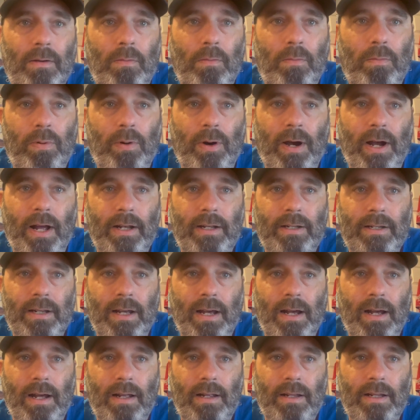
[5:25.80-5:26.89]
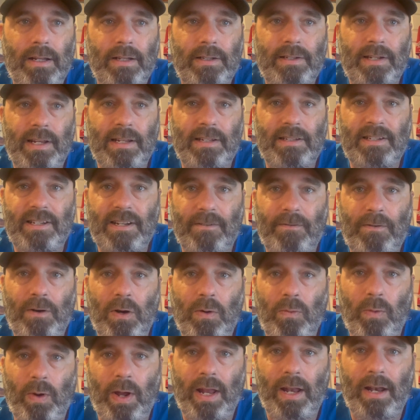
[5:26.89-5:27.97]
But it's
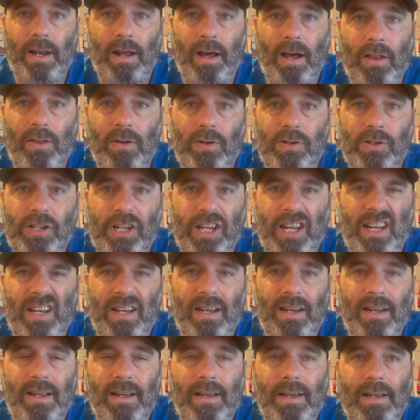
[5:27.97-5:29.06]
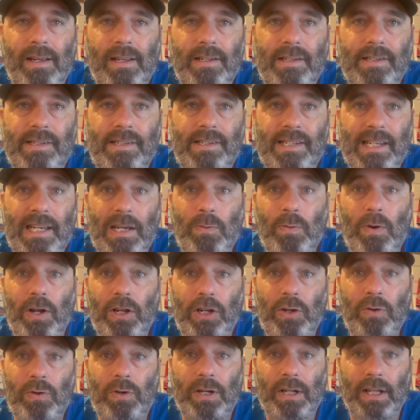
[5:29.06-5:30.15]
different when others can see what
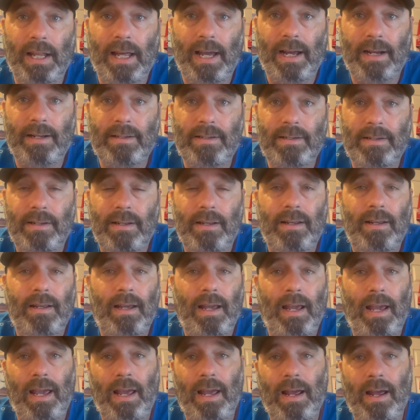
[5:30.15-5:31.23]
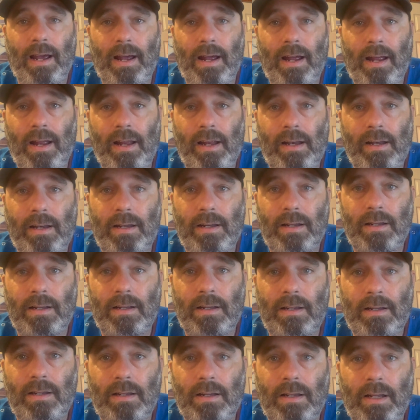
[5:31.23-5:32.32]
you collect and,
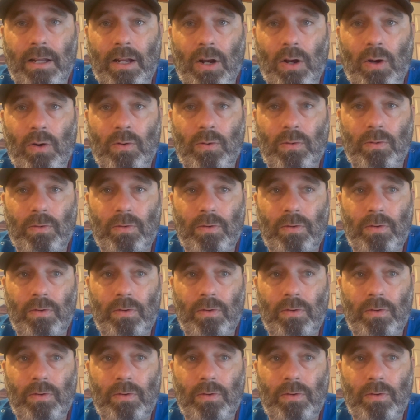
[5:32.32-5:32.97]
you know,